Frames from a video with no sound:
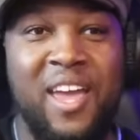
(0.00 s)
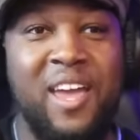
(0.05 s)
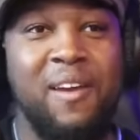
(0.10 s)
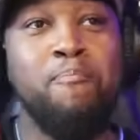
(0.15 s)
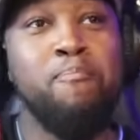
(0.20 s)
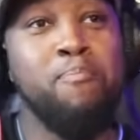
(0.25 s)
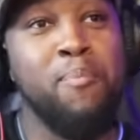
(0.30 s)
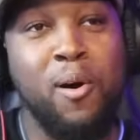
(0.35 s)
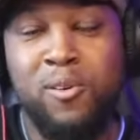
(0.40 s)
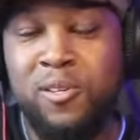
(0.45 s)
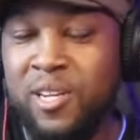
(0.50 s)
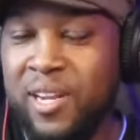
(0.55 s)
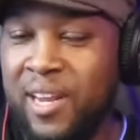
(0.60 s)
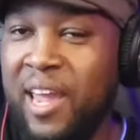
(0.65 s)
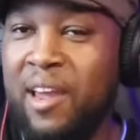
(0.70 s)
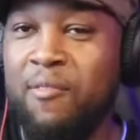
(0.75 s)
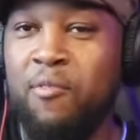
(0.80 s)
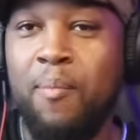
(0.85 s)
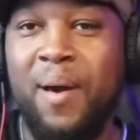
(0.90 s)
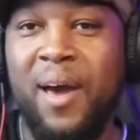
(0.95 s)

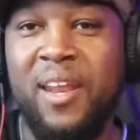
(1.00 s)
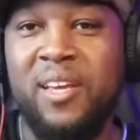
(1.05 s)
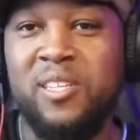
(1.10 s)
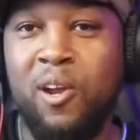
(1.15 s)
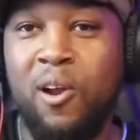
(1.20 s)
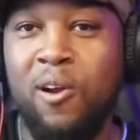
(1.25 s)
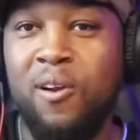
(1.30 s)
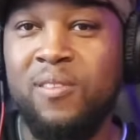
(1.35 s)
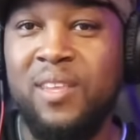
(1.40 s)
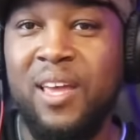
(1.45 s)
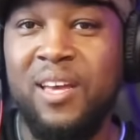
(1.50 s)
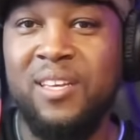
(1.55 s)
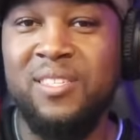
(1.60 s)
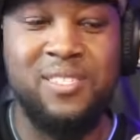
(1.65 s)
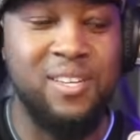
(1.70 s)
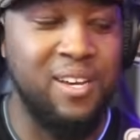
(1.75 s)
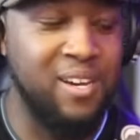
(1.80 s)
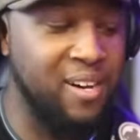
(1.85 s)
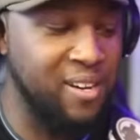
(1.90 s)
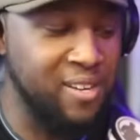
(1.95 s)
Mostly everybody's heard that
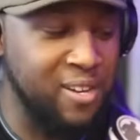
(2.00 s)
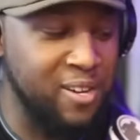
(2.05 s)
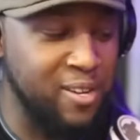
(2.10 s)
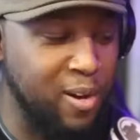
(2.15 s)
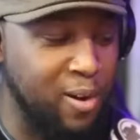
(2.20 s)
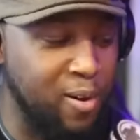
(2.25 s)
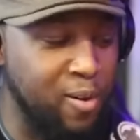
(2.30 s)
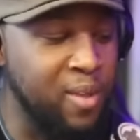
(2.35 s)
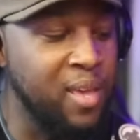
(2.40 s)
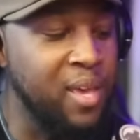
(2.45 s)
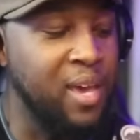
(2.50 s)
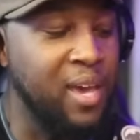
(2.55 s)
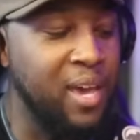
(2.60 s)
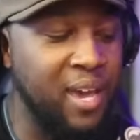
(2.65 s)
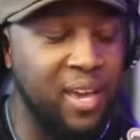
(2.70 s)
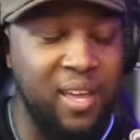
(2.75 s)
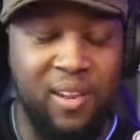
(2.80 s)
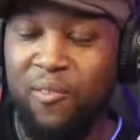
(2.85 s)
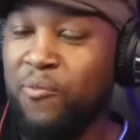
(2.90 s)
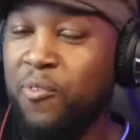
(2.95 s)
song, you know,
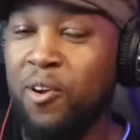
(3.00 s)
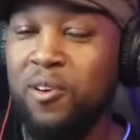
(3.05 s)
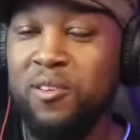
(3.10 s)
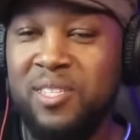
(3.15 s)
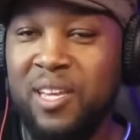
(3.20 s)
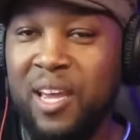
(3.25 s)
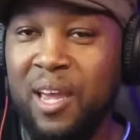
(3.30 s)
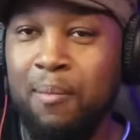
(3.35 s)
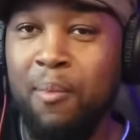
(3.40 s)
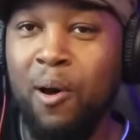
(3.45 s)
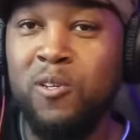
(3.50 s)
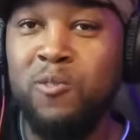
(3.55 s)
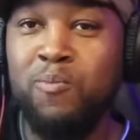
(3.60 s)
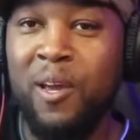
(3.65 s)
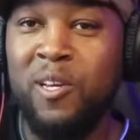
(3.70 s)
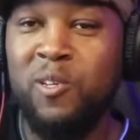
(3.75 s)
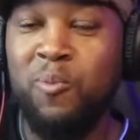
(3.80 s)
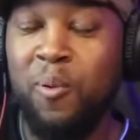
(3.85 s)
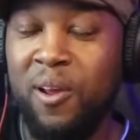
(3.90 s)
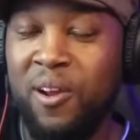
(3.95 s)
and the first thing most
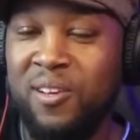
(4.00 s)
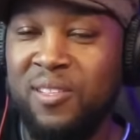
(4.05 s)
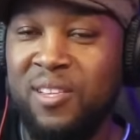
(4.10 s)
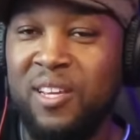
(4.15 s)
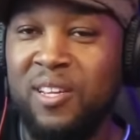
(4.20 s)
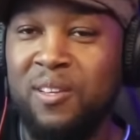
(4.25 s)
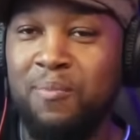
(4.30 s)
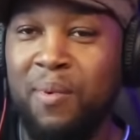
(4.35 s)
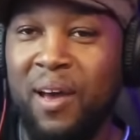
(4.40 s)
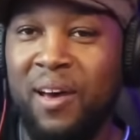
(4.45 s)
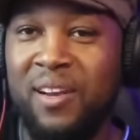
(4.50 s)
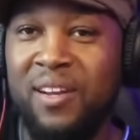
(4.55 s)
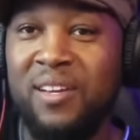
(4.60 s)
bass players think about